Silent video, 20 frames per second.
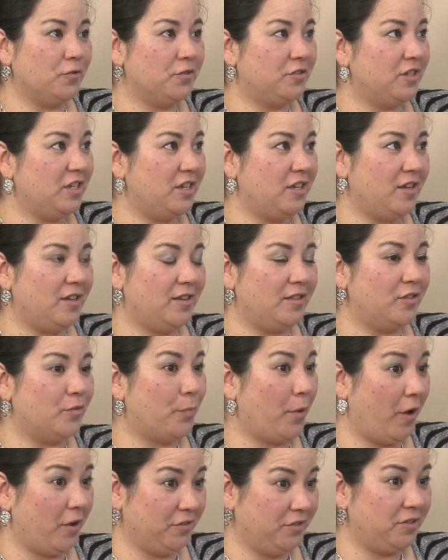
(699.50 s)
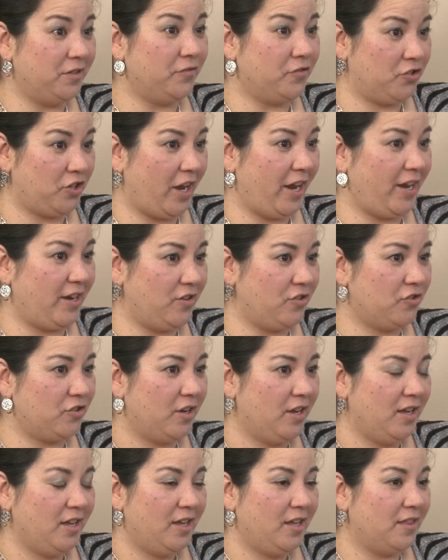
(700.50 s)
see the positive change
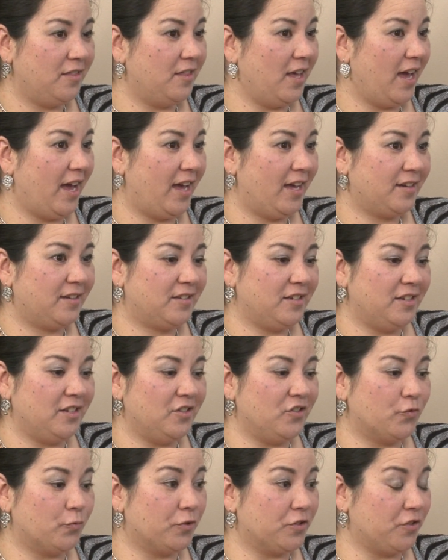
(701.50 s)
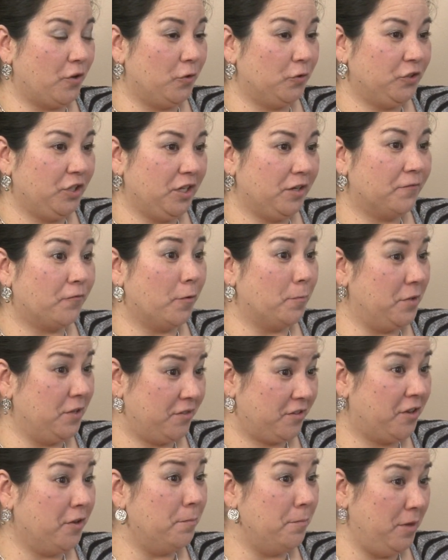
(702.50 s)
that is resulting from
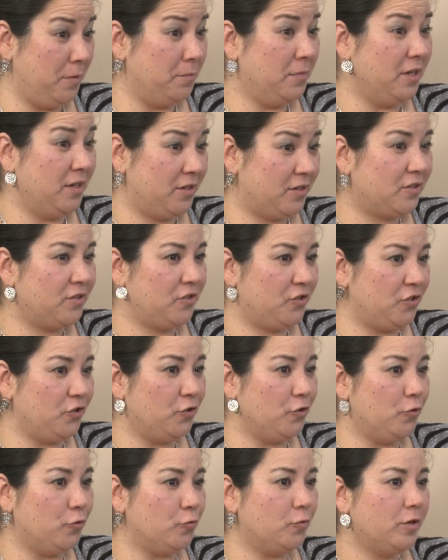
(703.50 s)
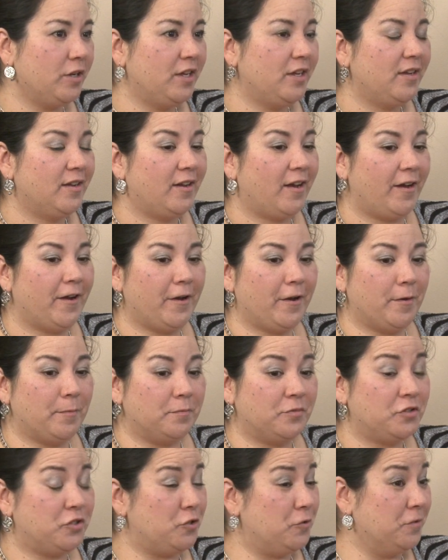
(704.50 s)
this commitment to
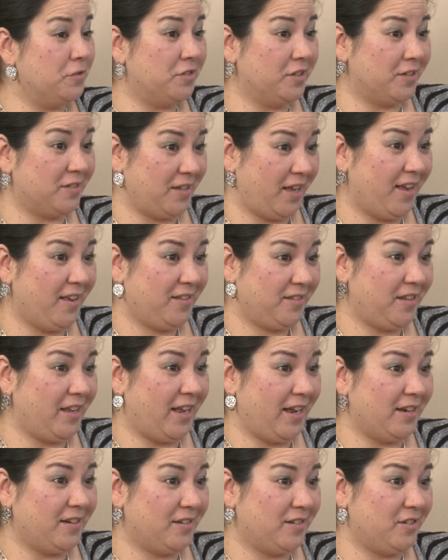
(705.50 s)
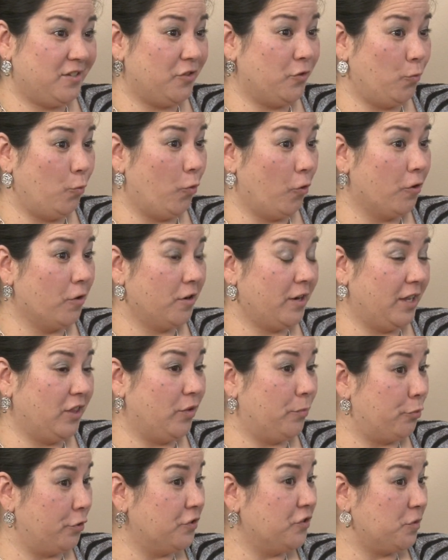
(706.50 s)
student success and to the work and
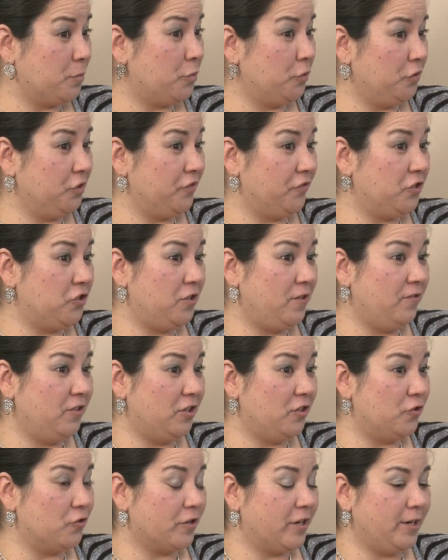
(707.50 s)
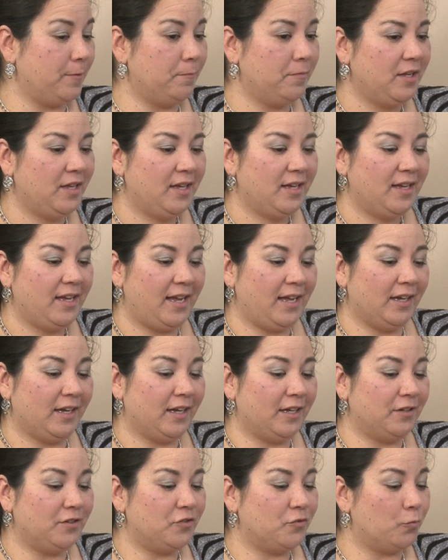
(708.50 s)
the principles of Achieving the Dream.
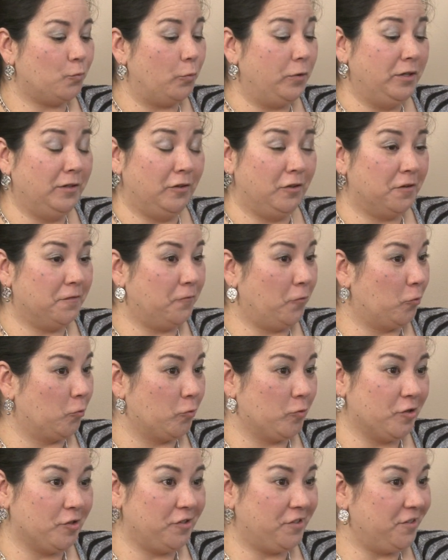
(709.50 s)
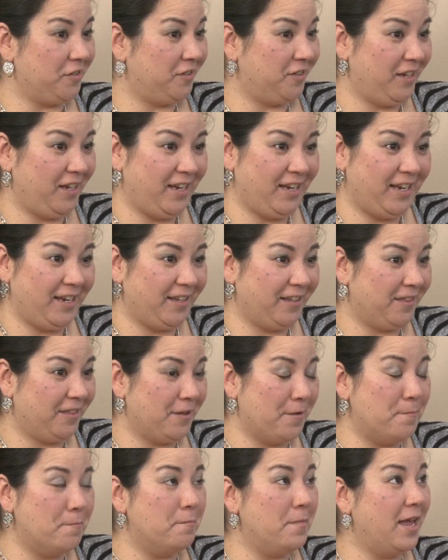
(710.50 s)
And we look forward to seeing
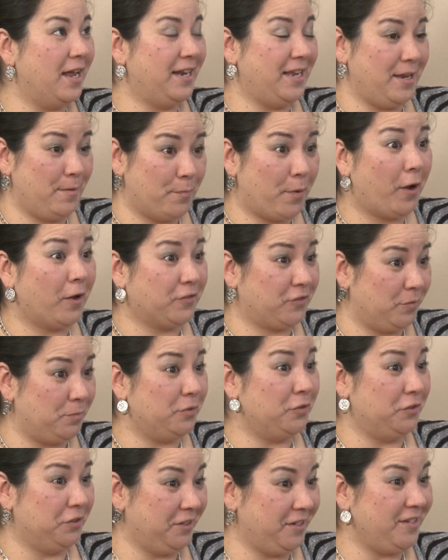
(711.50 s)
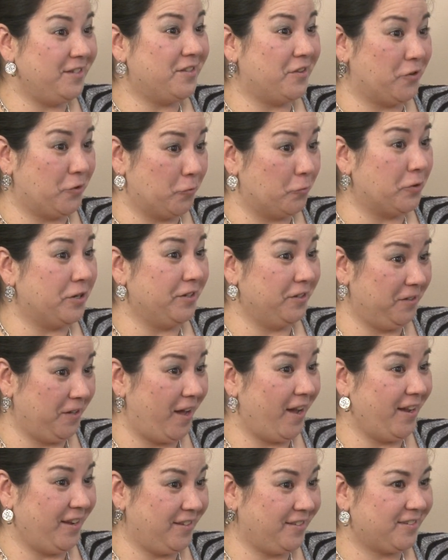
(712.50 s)
the many possibilities that are
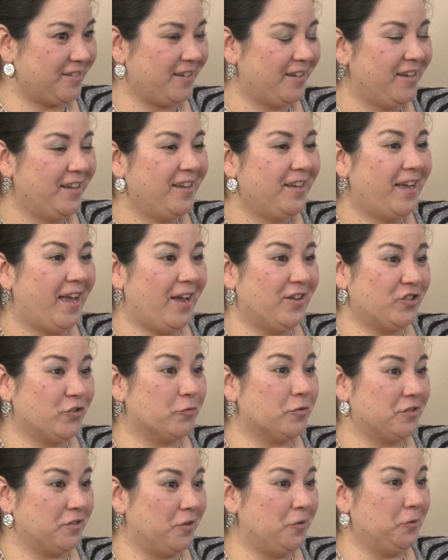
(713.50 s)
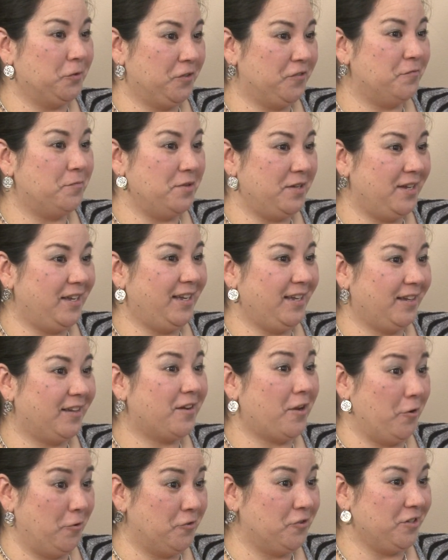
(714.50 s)
realized as a result of being
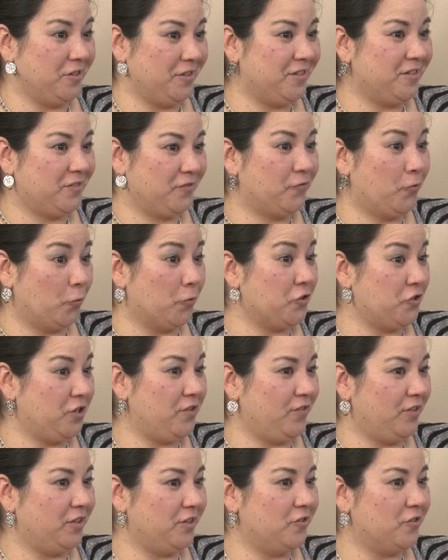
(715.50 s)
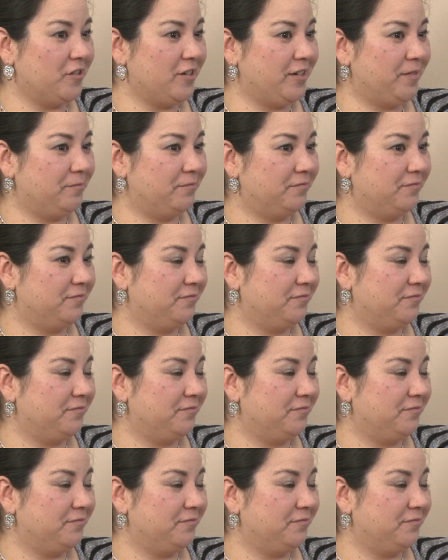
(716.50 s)
coaches for Achieving the Dream.